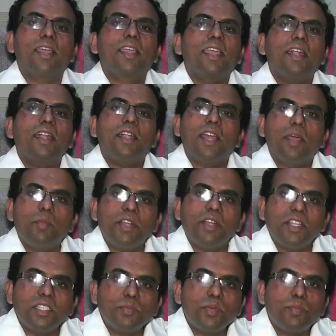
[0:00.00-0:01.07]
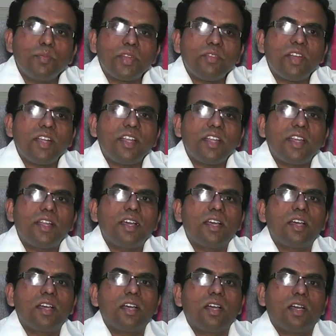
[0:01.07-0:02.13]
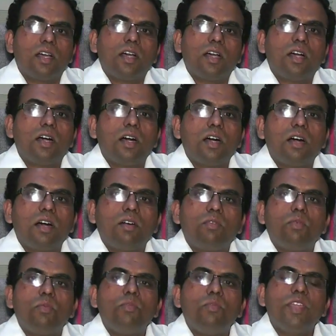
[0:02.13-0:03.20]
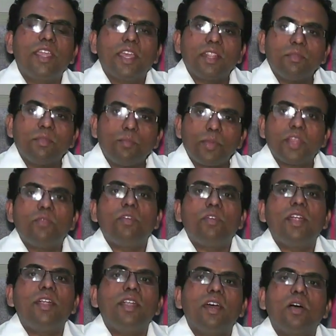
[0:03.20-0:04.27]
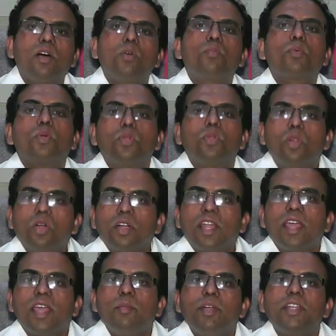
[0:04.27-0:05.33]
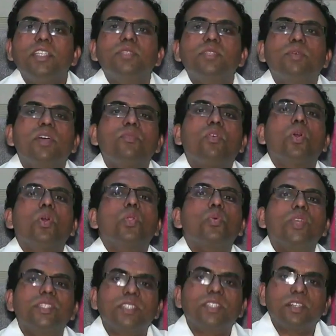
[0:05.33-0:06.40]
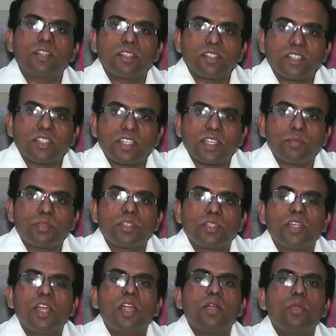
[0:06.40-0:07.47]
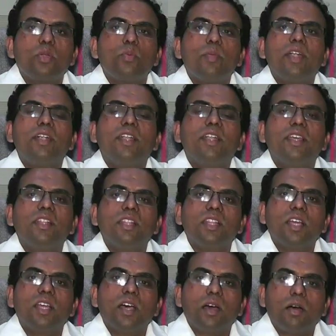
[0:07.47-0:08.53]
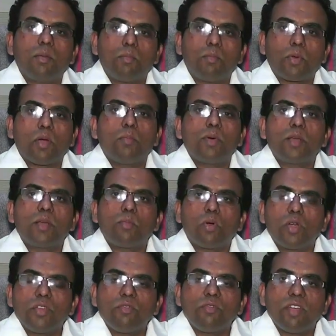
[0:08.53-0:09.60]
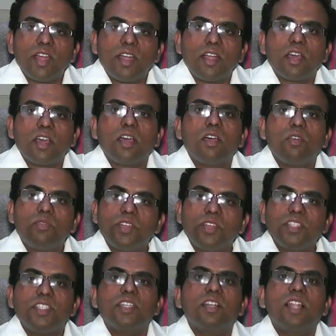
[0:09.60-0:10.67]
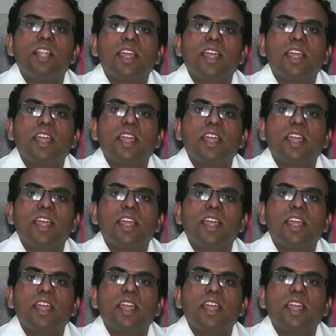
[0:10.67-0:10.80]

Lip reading: Can diabetes be prevented? we can prevent or prolong diabetes by following certain steps to maintain proper body weight, physical